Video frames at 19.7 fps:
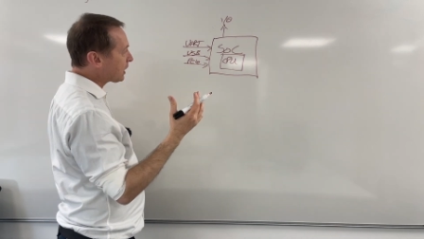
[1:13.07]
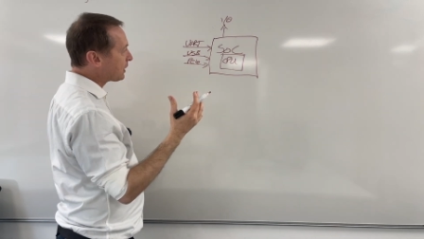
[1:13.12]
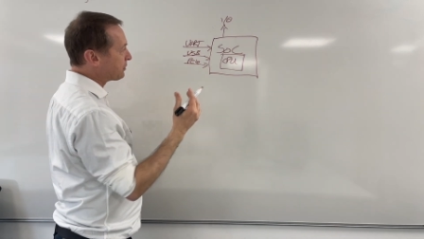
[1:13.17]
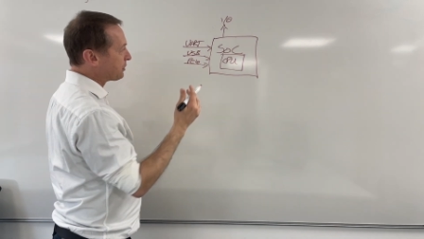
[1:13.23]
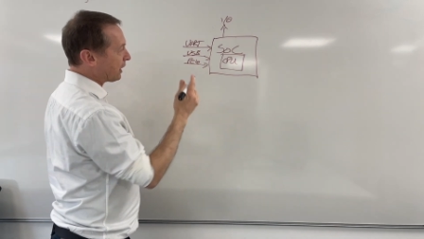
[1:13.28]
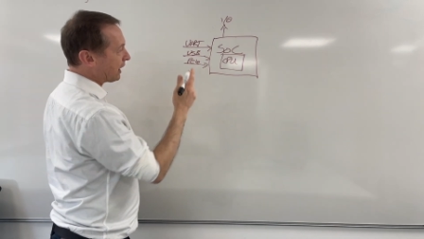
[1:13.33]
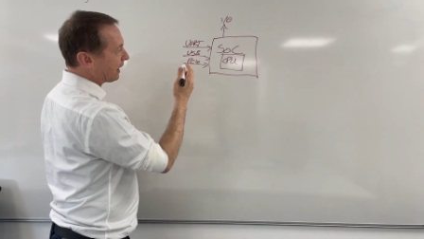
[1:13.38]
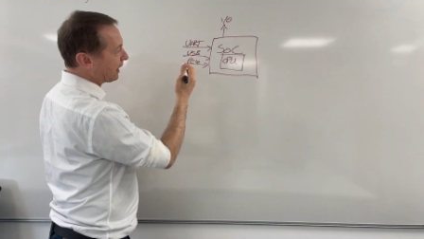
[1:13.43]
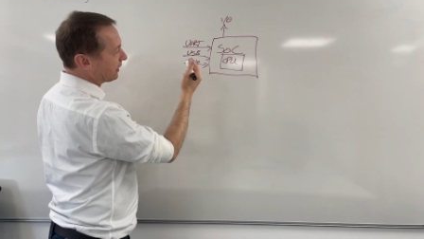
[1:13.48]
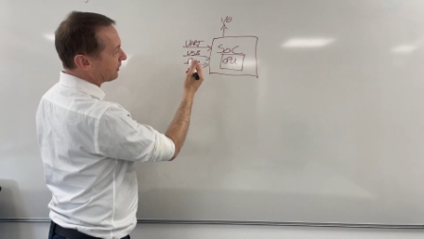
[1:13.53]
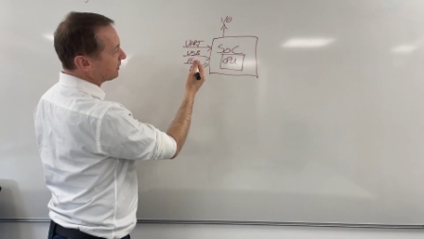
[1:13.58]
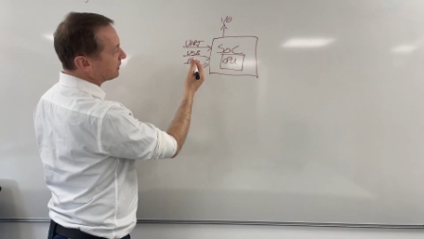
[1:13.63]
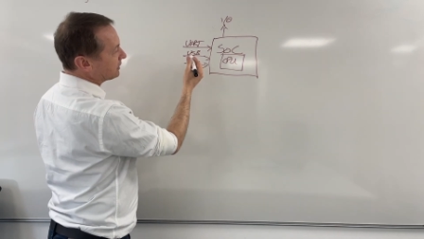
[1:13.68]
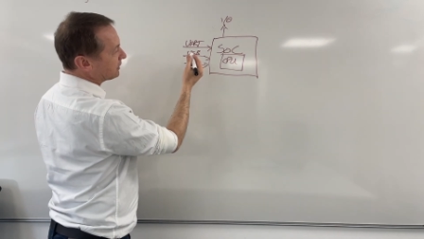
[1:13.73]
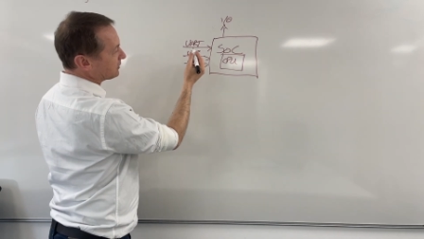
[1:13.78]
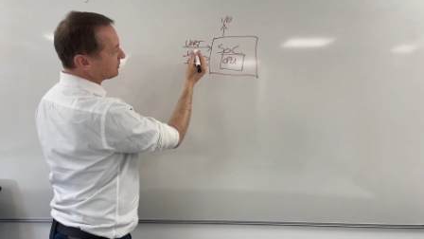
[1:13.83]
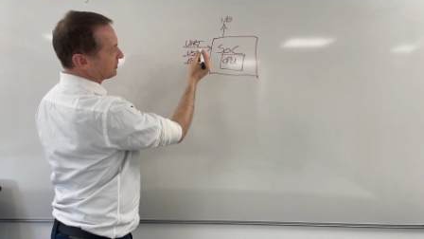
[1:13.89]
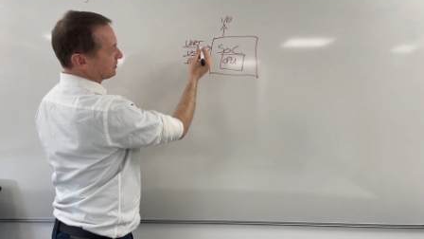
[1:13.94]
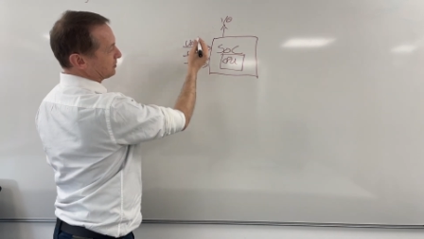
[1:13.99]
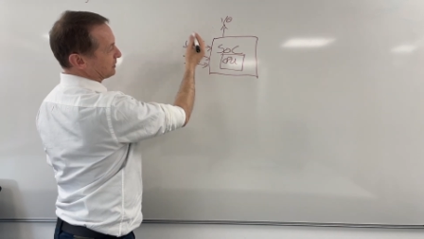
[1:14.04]
that
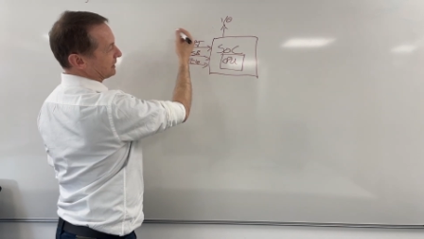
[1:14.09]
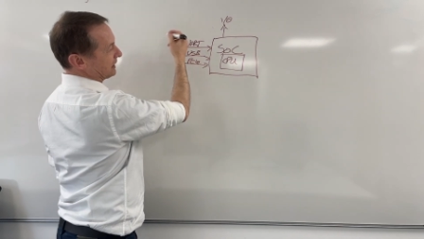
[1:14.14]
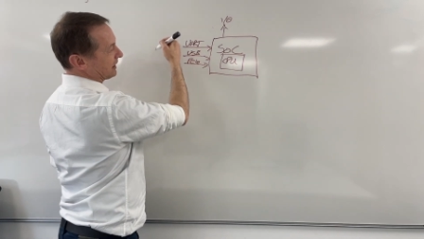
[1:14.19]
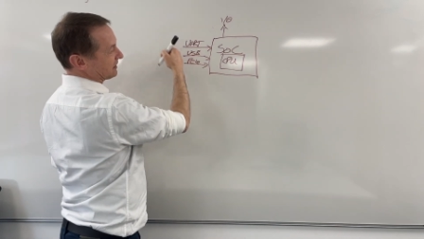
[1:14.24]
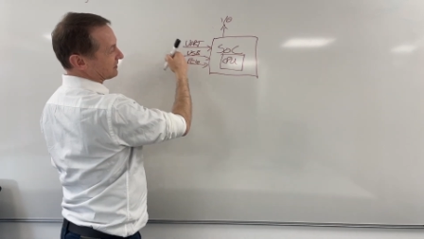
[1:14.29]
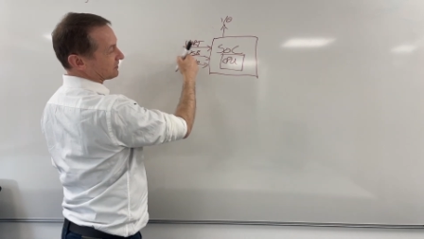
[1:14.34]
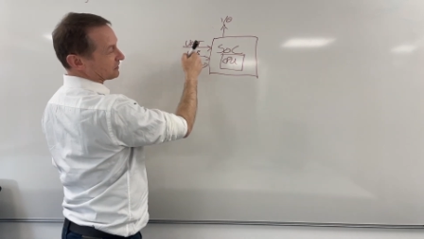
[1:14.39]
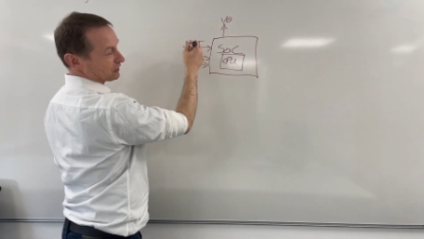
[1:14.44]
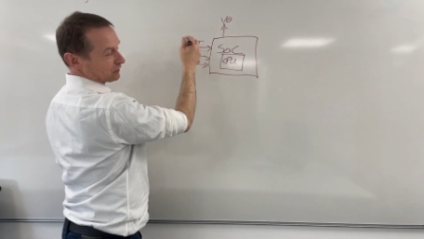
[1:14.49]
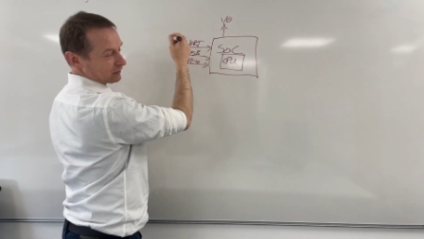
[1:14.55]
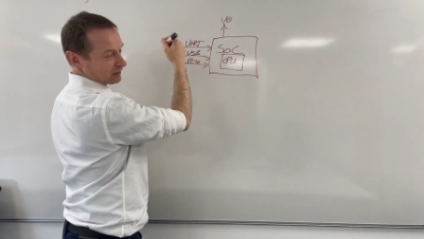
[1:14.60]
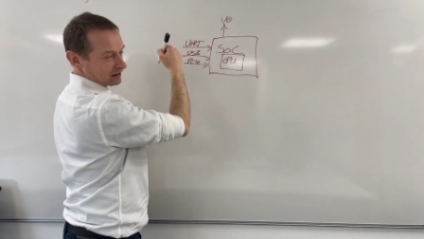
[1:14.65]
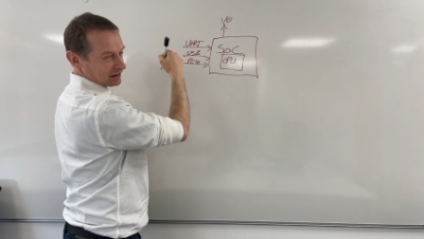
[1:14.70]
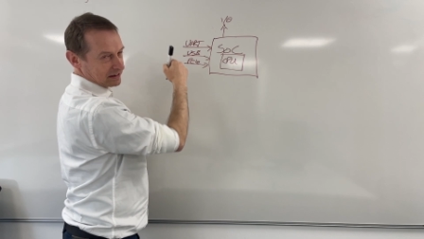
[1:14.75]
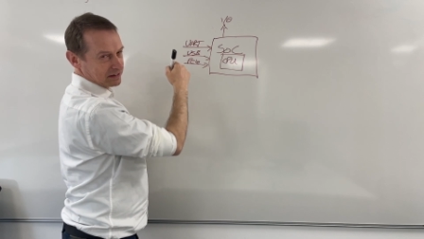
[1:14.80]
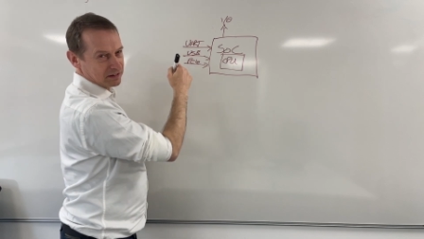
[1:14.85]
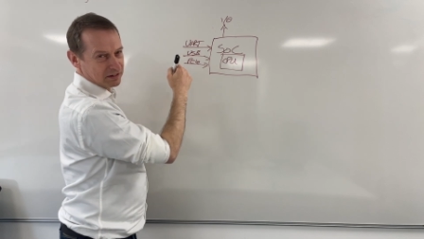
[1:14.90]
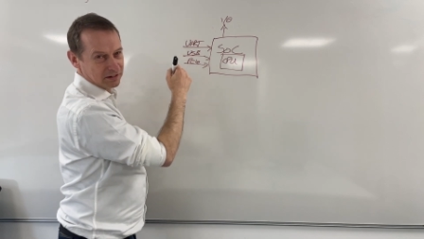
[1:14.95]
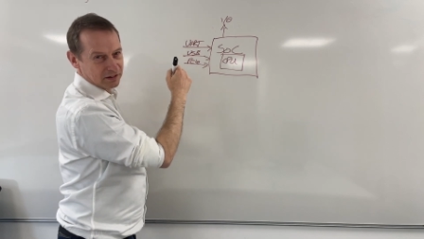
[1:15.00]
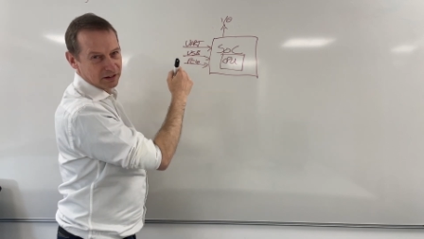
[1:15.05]
somebody externally